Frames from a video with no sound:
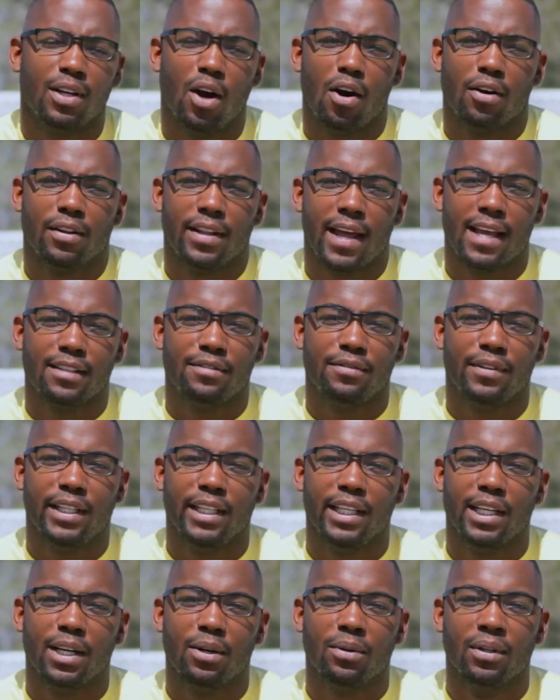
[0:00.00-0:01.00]
our last
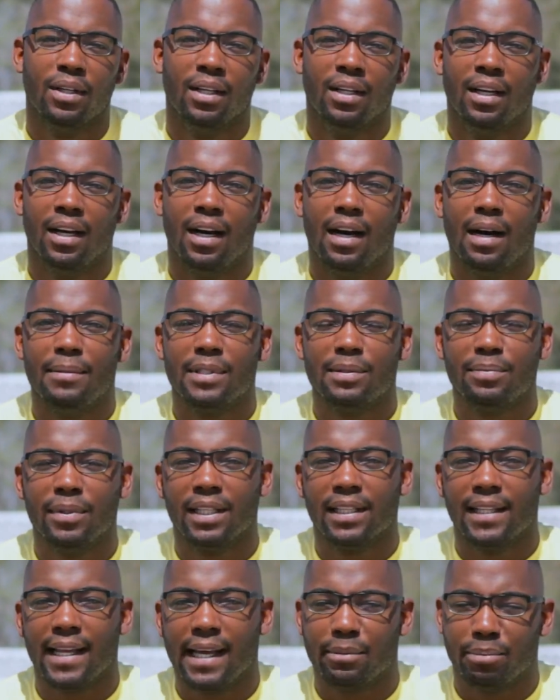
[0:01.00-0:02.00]
video. It's
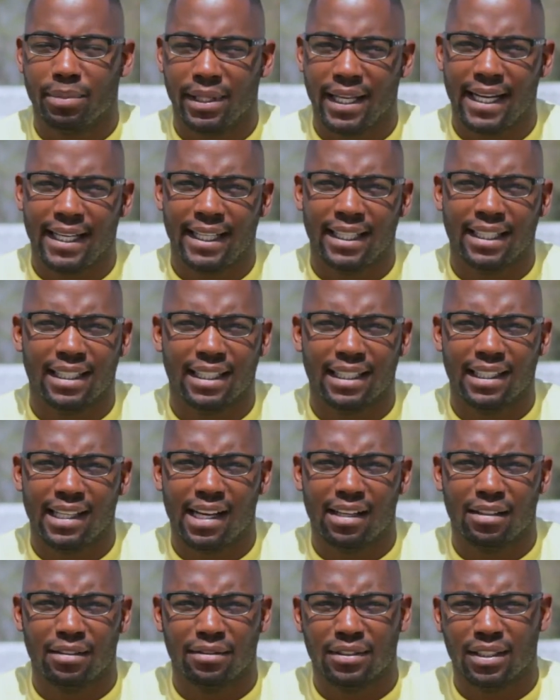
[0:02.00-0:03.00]
been a lot of planning, a
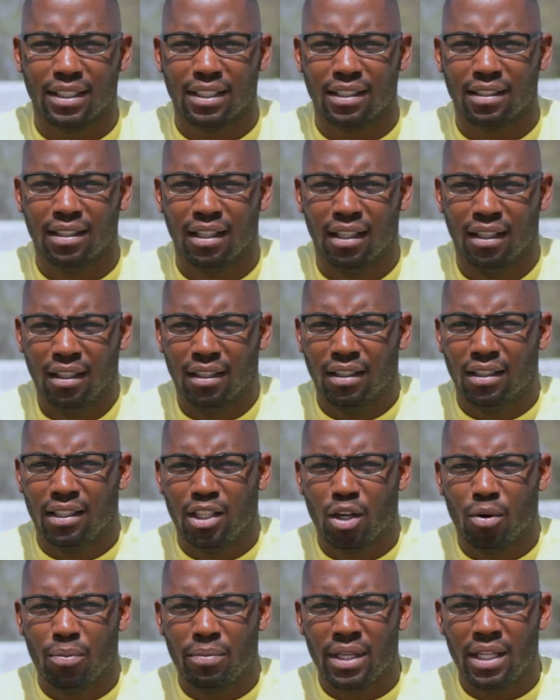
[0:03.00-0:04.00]
lot of
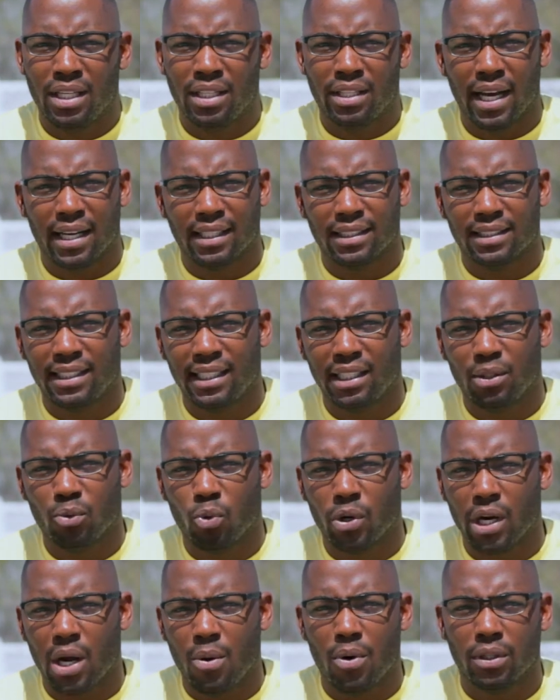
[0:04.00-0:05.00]
me kind of
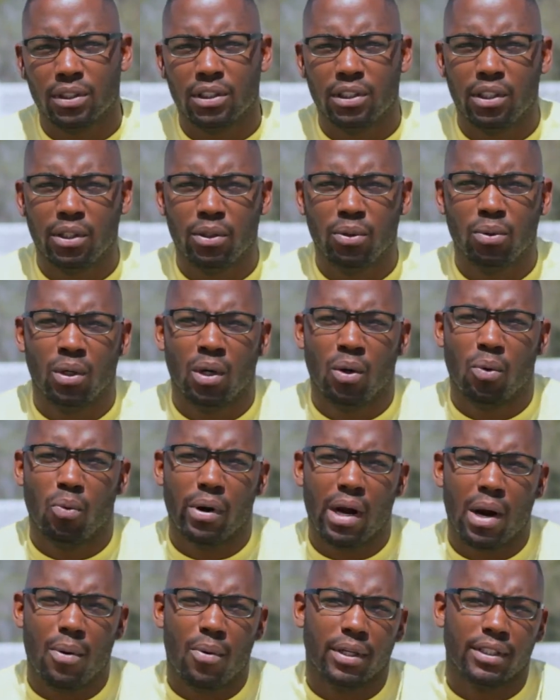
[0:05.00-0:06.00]
seeing what I want to do,
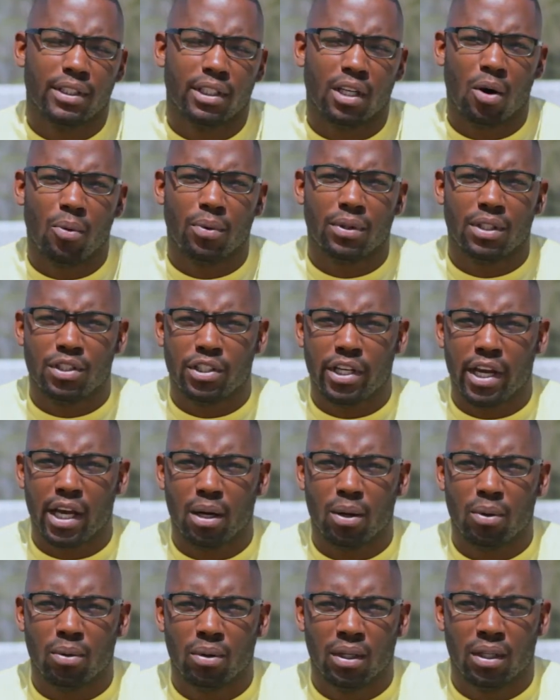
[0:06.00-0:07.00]
where I want to go with the
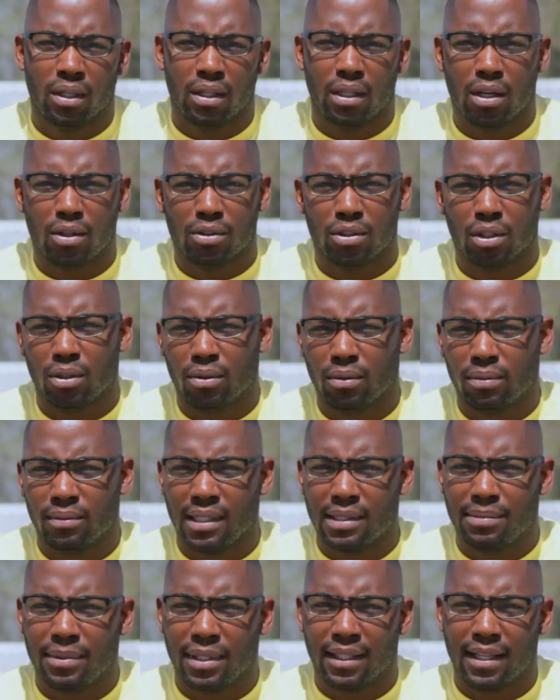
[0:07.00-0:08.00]
channel. You know, so
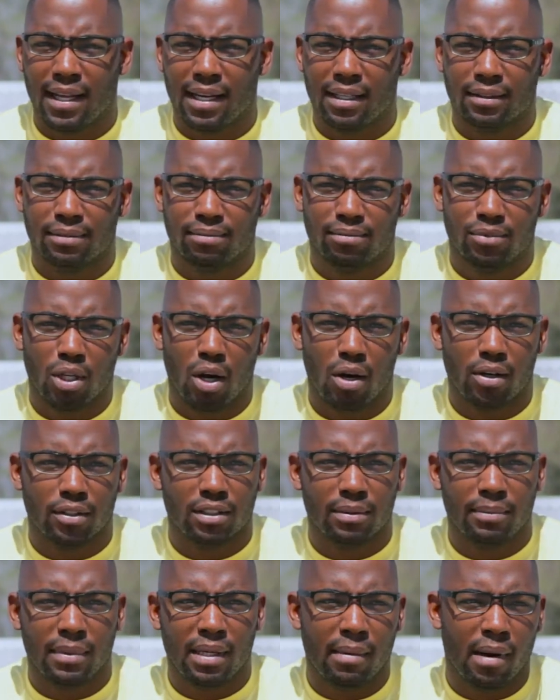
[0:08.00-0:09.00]
it's been a lot of
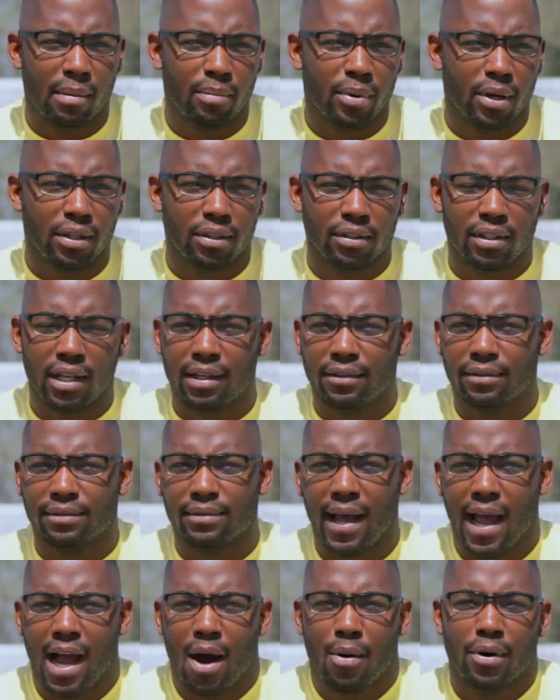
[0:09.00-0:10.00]
talking to me and my brother, a lot
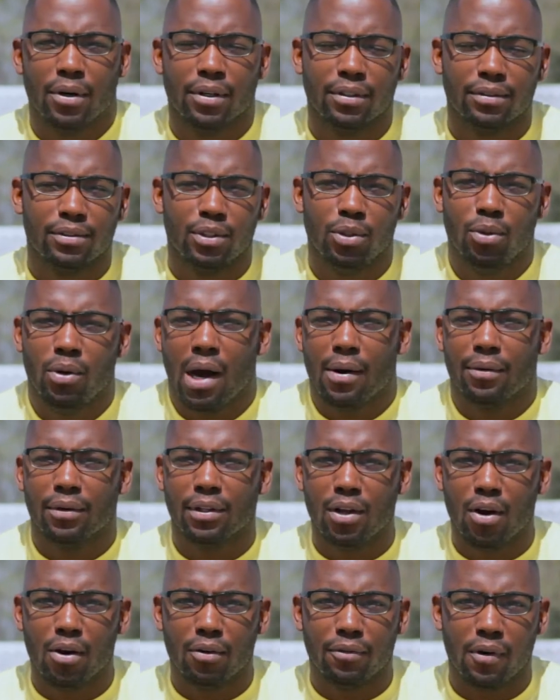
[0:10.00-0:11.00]
of two hour
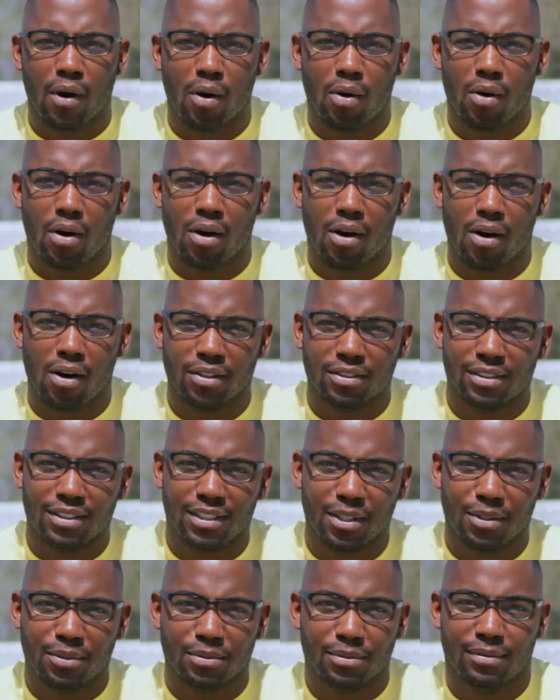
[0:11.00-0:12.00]
long phone calls, you
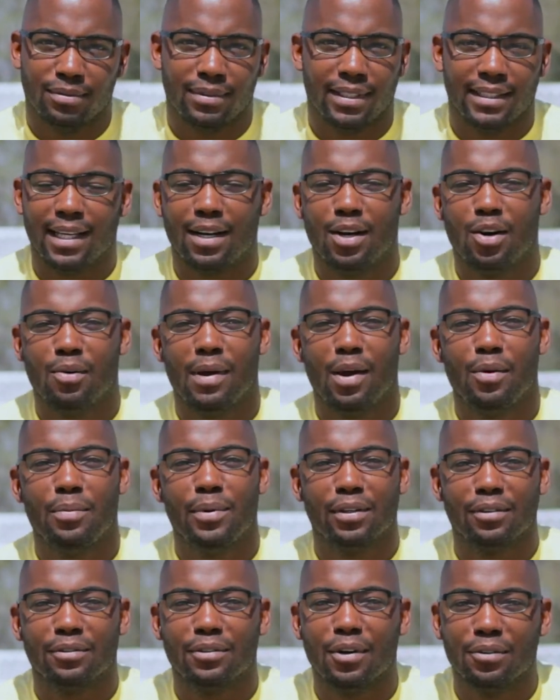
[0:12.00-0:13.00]
know, just like, oh man,
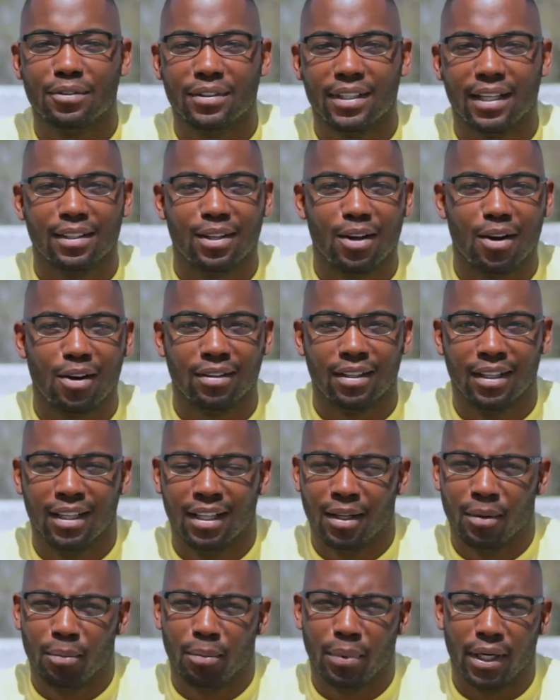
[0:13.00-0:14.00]
we've been on the phone for that long.
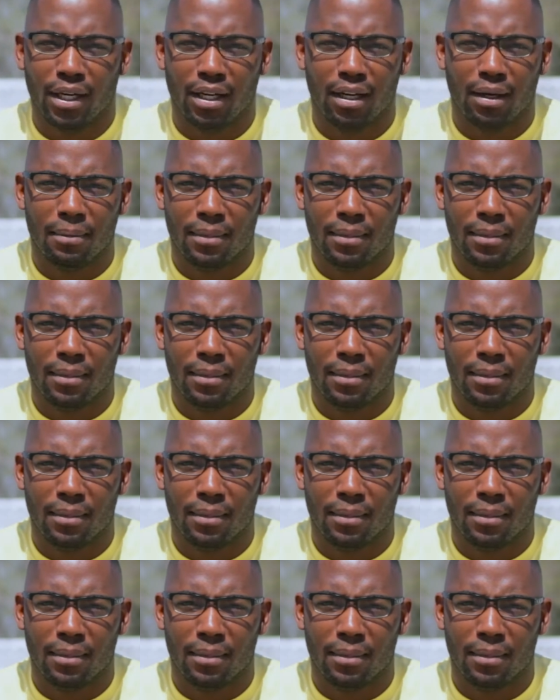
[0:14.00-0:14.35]
But